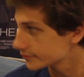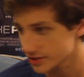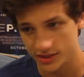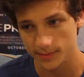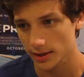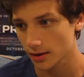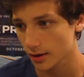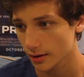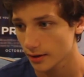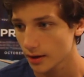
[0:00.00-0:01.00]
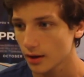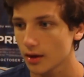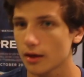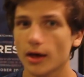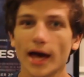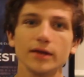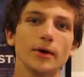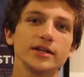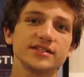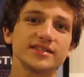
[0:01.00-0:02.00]
Just my luck.
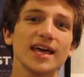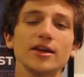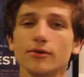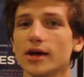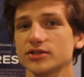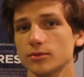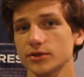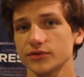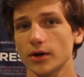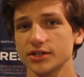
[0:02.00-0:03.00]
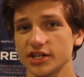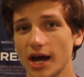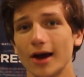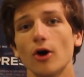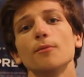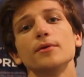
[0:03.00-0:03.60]
Anyways, thank you guys so much for watching. I hope